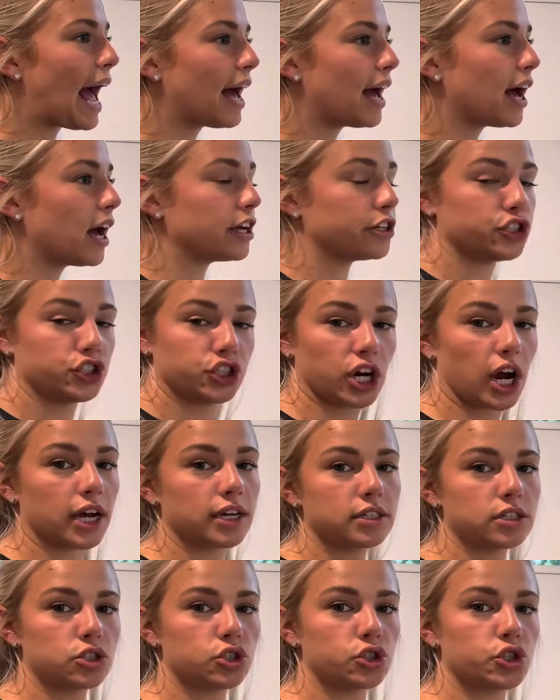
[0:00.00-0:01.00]

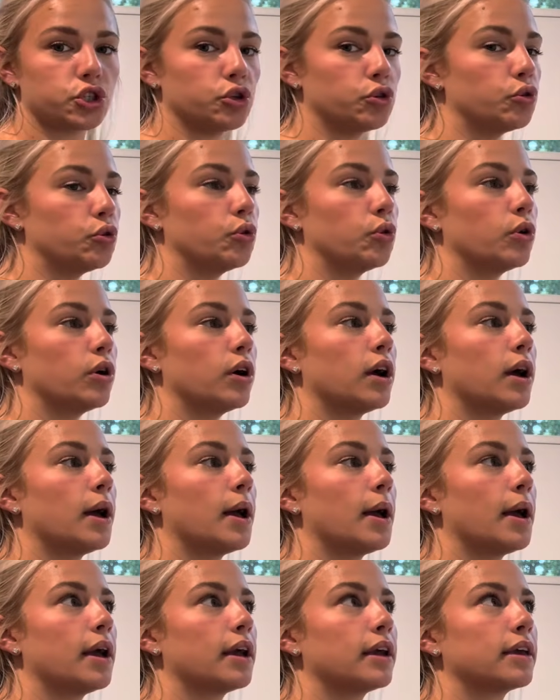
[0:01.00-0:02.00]
adjust to
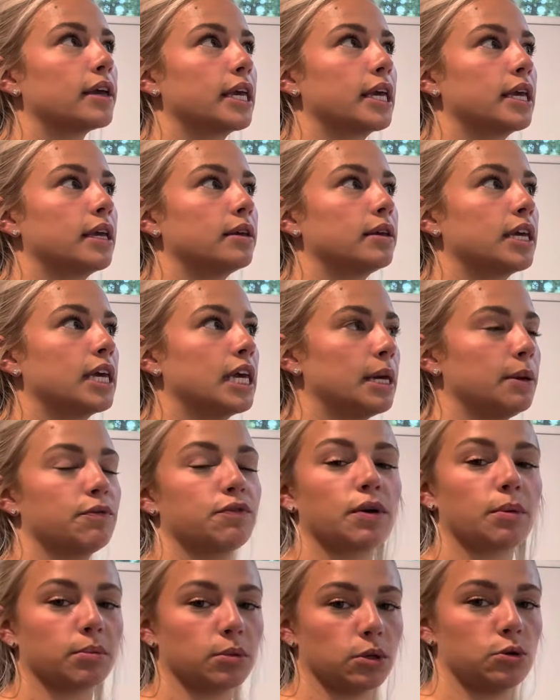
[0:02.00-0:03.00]
keep
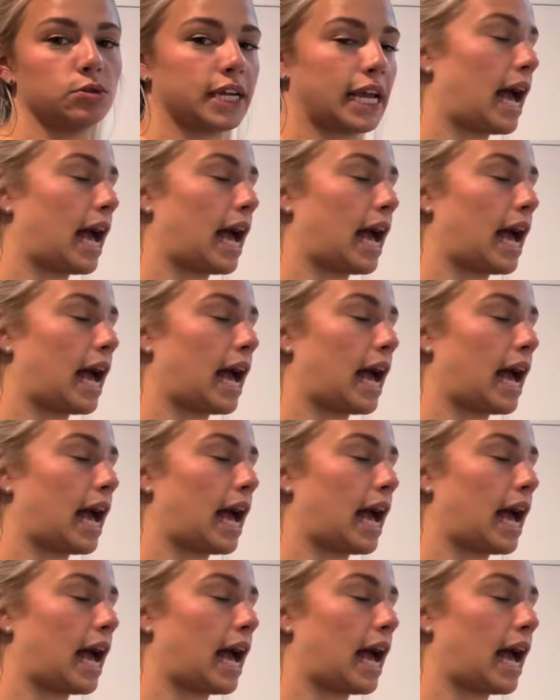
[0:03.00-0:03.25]
from losing